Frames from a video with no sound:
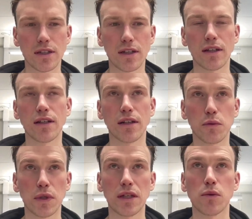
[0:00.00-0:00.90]

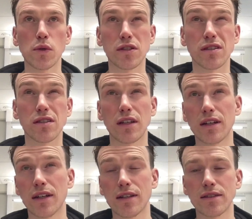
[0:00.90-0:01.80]
when I was
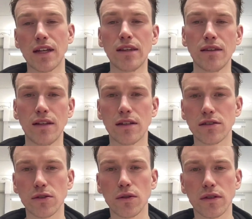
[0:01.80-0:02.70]
10
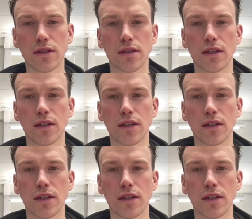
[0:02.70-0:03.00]
years old.